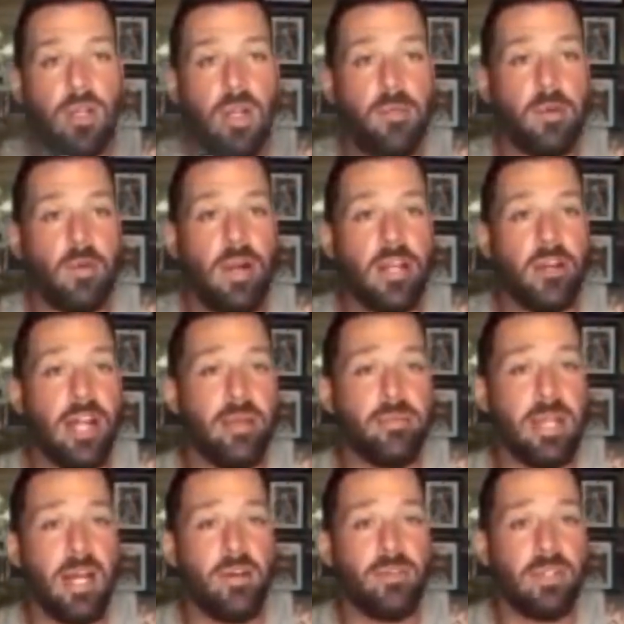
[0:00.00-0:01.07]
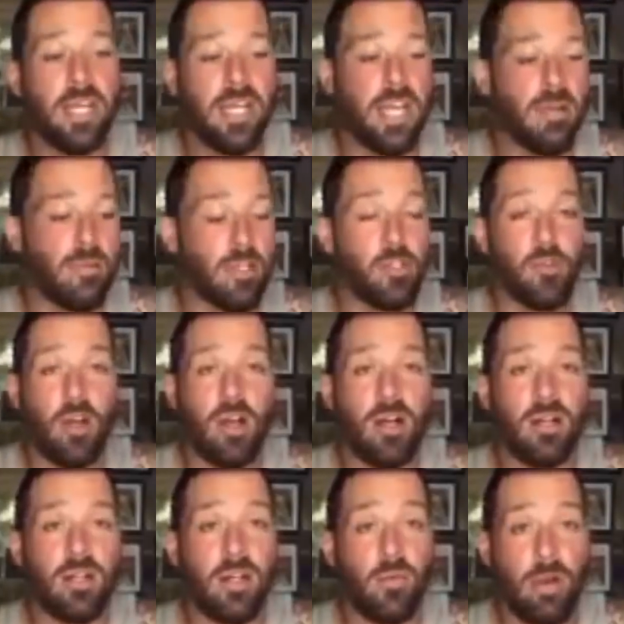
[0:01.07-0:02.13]
going to write your name down, and I'm going to
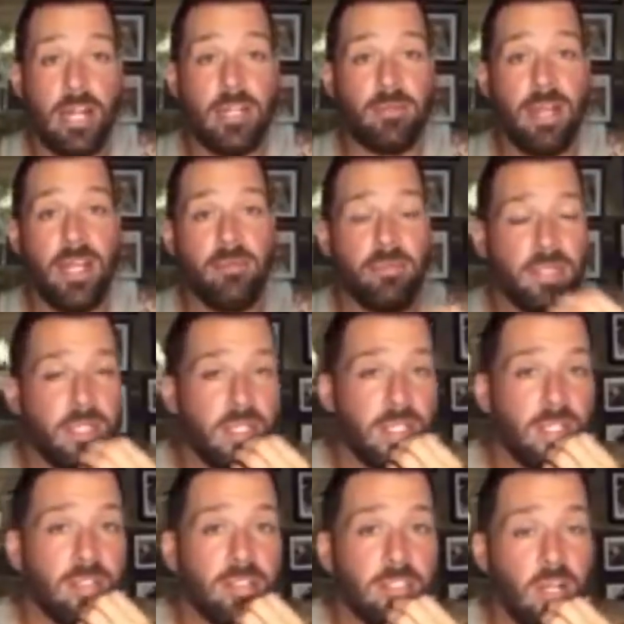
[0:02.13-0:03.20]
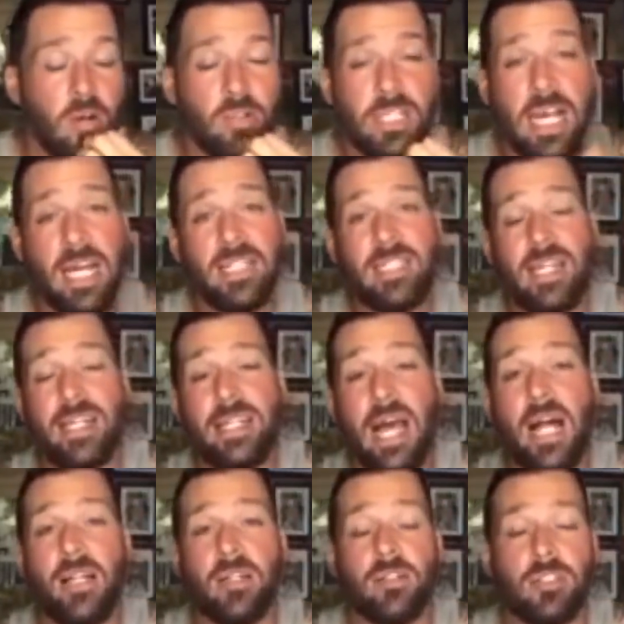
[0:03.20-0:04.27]
draw a random name. So Todd said
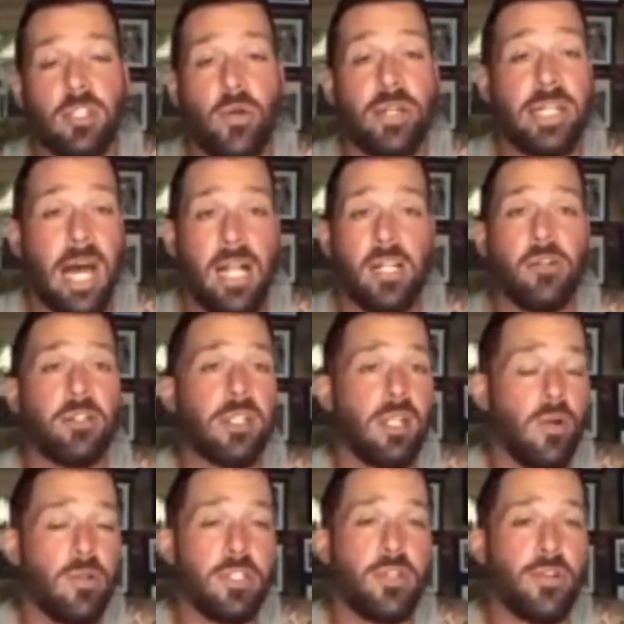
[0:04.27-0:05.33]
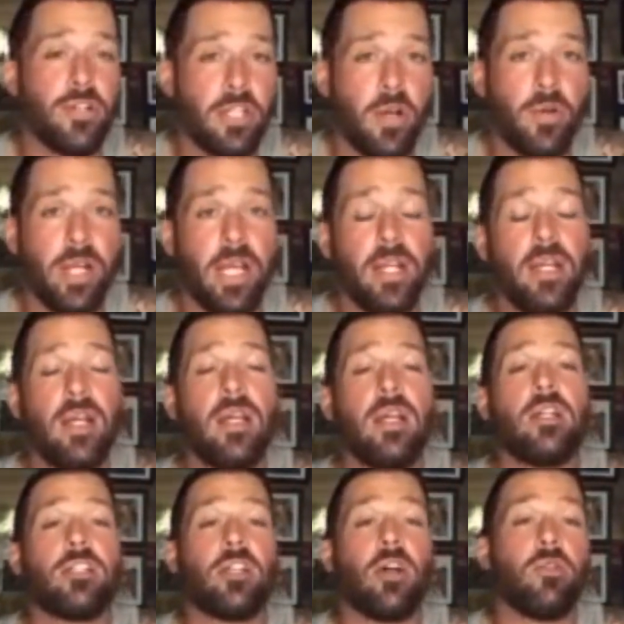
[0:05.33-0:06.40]
$1, so $1 is the lowest you can donate.
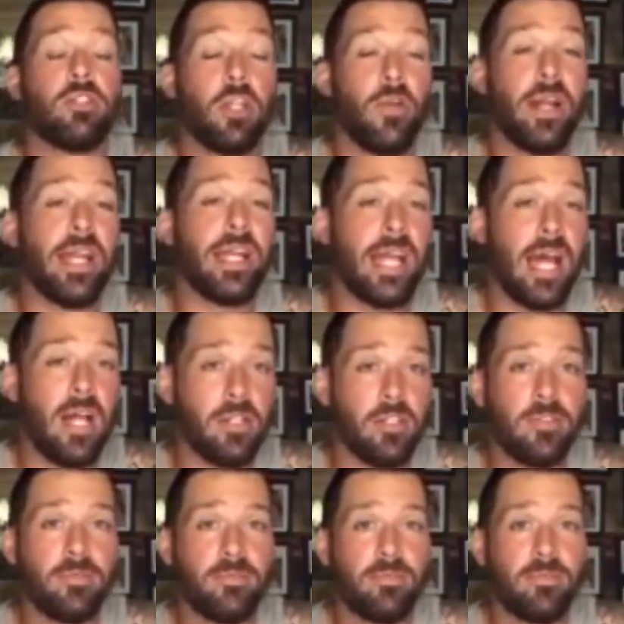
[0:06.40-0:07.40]
So donate $1.